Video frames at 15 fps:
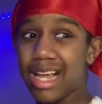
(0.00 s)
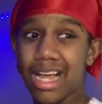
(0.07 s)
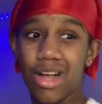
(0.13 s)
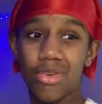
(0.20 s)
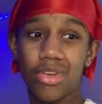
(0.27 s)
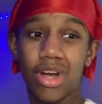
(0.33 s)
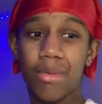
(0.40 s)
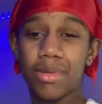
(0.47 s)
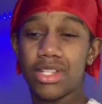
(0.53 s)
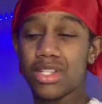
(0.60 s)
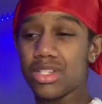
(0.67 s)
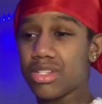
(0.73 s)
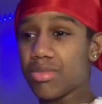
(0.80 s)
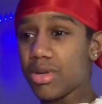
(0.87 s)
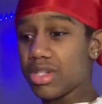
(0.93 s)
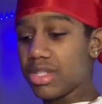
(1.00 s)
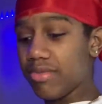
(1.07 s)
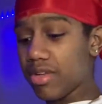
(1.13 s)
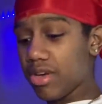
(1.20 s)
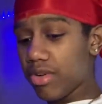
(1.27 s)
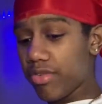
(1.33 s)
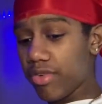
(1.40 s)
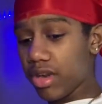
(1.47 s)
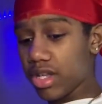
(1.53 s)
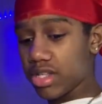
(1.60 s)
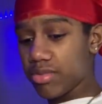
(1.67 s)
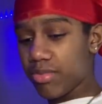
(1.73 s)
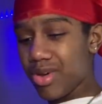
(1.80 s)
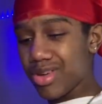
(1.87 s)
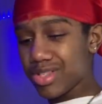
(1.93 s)
I don't know how much a smart TV go for. A
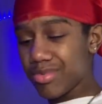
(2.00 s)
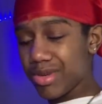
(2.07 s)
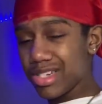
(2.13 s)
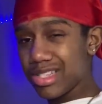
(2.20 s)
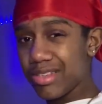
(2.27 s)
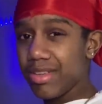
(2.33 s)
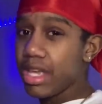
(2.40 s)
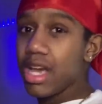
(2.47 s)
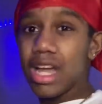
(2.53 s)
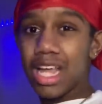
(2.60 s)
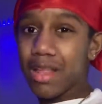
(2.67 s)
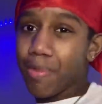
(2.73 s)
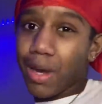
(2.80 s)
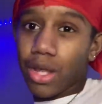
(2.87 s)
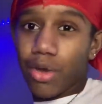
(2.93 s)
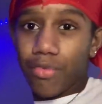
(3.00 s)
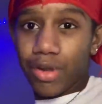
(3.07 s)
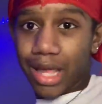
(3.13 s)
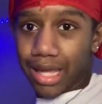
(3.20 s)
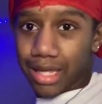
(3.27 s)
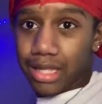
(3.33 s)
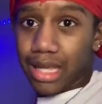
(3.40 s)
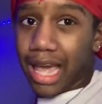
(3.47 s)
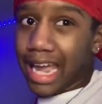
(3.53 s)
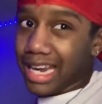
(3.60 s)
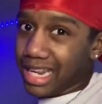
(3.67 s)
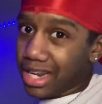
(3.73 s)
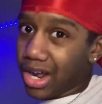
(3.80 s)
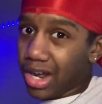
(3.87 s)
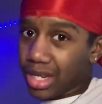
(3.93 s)
small smart TV? It's probably go for like
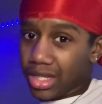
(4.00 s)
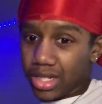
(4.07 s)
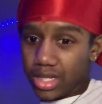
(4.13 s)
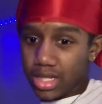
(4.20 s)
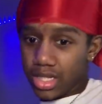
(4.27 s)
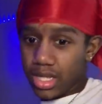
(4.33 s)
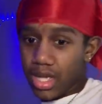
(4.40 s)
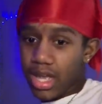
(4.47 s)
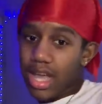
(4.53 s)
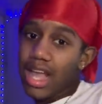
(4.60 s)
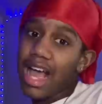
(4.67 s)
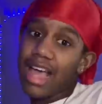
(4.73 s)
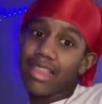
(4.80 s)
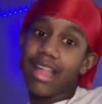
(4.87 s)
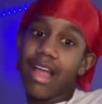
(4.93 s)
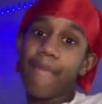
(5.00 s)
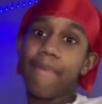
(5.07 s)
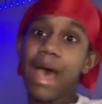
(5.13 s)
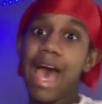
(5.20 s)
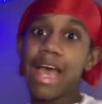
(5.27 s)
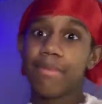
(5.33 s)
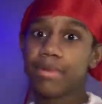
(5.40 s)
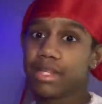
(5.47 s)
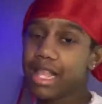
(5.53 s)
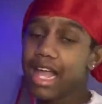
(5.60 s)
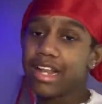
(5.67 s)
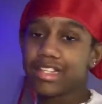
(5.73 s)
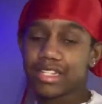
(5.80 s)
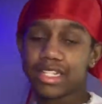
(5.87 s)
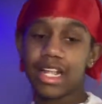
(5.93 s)
$80. That's not bad, but
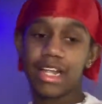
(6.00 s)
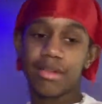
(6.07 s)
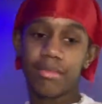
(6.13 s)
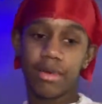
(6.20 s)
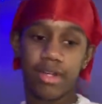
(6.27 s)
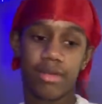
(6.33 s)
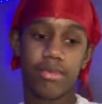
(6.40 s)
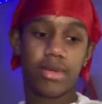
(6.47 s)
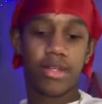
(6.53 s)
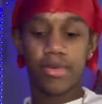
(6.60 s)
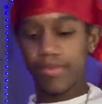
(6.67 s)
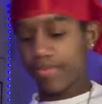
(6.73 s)
that is a lot of money. But